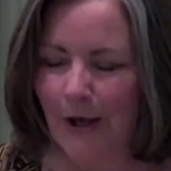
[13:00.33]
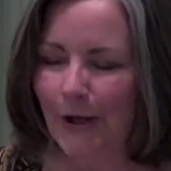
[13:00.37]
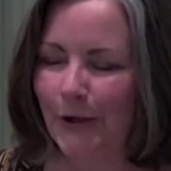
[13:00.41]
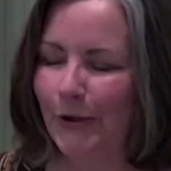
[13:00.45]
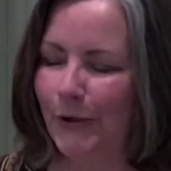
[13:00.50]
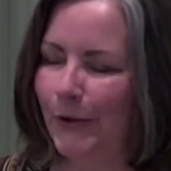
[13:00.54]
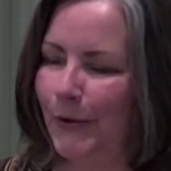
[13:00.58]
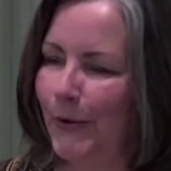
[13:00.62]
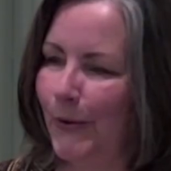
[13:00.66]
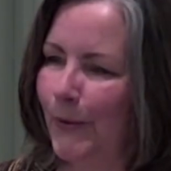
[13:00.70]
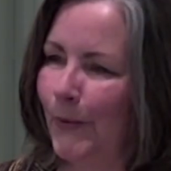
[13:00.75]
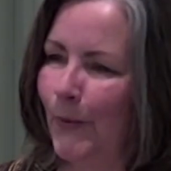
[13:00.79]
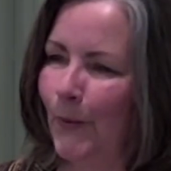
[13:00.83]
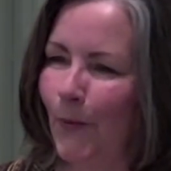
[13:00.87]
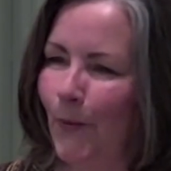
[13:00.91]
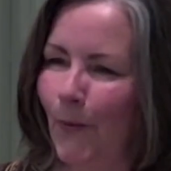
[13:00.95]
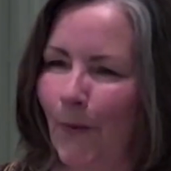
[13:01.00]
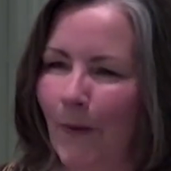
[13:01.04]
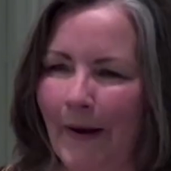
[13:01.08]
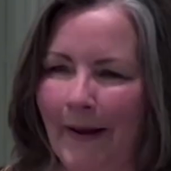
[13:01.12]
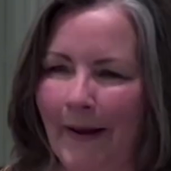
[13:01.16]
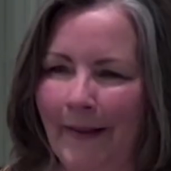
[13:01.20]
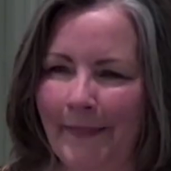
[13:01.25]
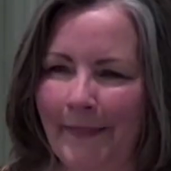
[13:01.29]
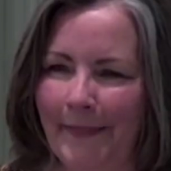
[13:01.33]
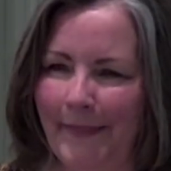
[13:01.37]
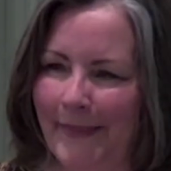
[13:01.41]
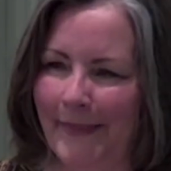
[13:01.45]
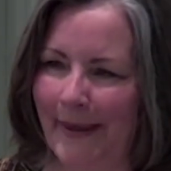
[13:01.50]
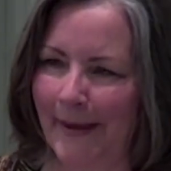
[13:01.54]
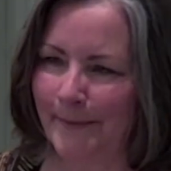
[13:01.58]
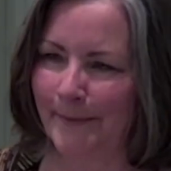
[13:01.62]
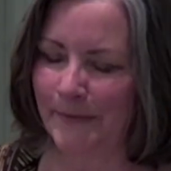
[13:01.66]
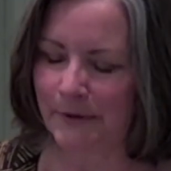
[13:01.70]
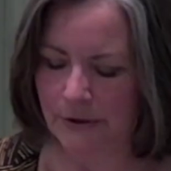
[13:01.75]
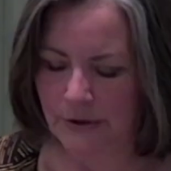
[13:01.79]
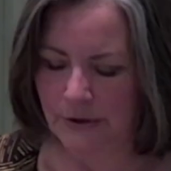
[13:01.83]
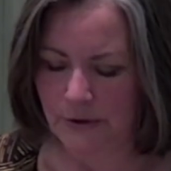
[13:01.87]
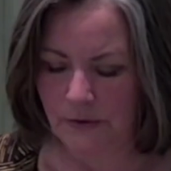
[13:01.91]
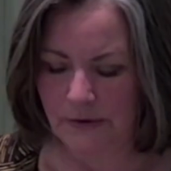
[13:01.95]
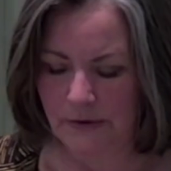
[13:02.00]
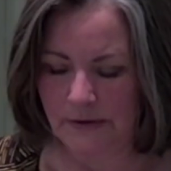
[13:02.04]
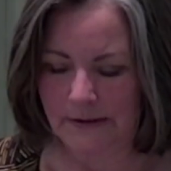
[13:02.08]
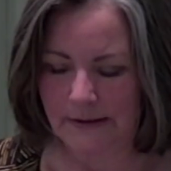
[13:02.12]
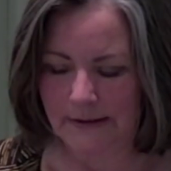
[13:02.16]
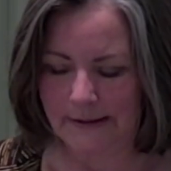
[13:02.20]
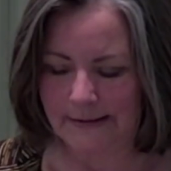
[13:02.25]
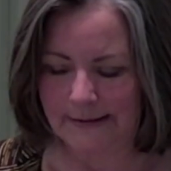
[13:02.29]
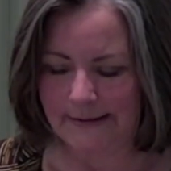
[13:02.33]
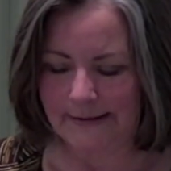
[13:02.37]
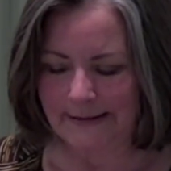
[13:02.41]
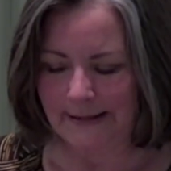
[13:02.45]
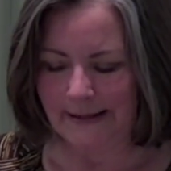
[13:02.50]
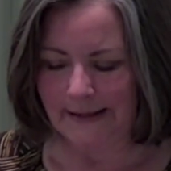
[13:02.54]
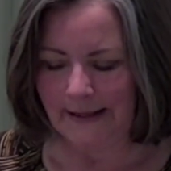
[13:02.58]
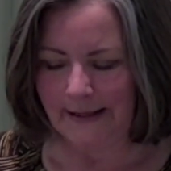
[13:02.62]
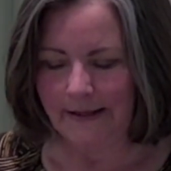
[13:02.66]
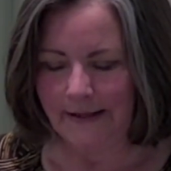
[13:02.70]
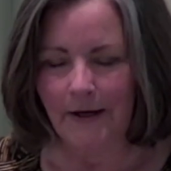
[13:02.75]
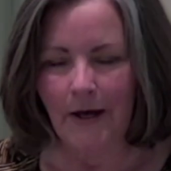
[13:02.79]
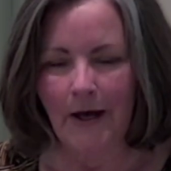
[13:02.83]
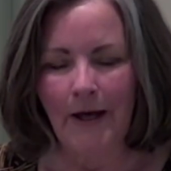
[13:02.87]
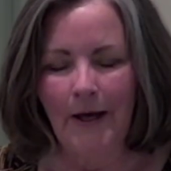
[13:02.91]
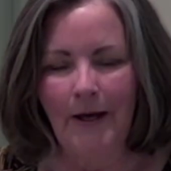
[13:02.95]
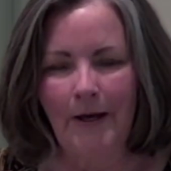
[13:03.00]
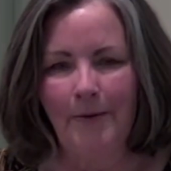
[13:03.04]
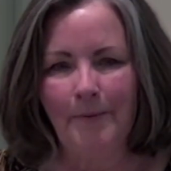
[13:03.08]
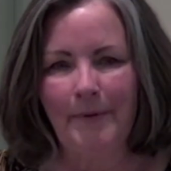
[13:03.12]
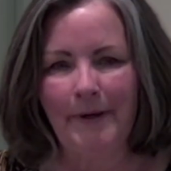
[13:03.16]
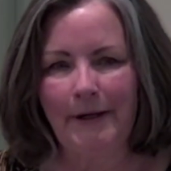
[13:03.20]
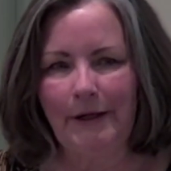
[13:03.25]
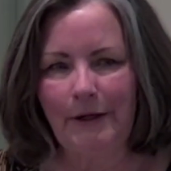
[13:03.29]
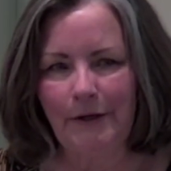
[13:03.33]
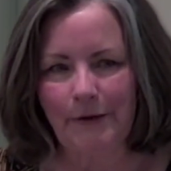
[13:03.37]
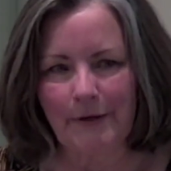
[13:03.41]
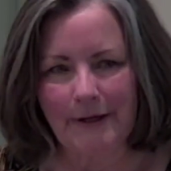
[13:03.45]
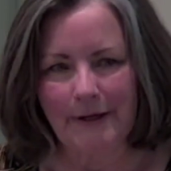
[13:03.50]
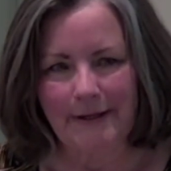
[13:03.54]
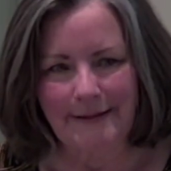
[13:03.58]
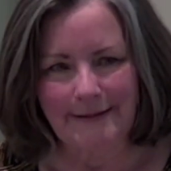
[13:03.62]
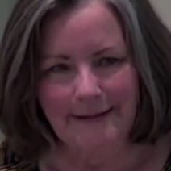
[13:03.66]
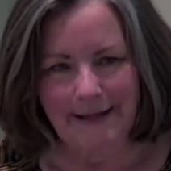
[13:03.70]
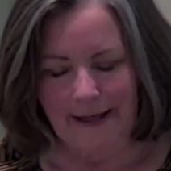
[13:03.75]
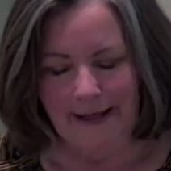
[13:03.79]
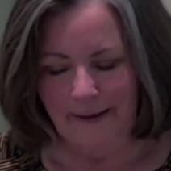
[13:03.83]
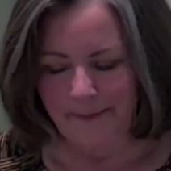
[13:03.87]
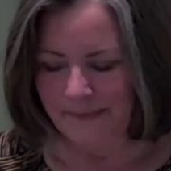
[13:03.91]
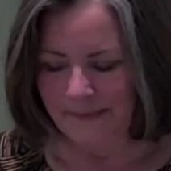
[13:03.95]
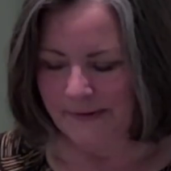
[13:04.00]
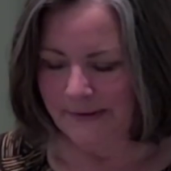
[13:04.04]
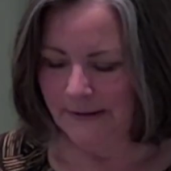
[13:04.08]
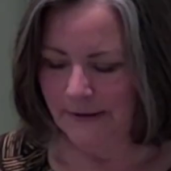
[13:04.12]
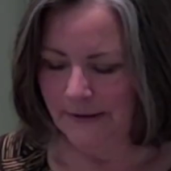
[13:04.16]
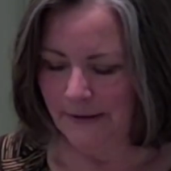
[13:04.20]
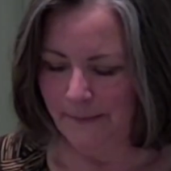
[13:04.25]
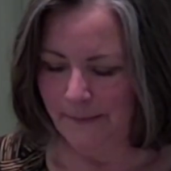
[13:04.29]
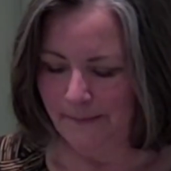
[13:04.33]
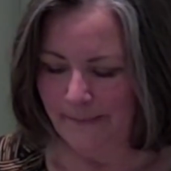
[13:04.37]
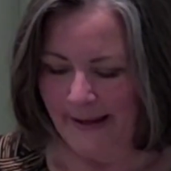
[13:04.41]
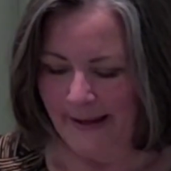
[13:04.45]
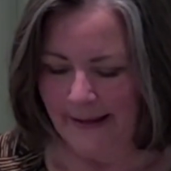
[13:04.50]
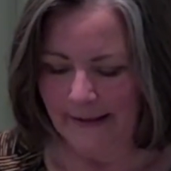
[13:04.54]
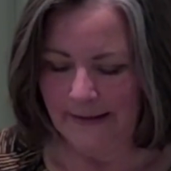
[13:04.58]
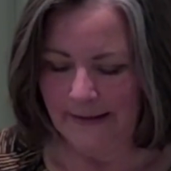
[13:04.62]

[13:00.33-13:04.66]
You want them to succeed, but your attempts to make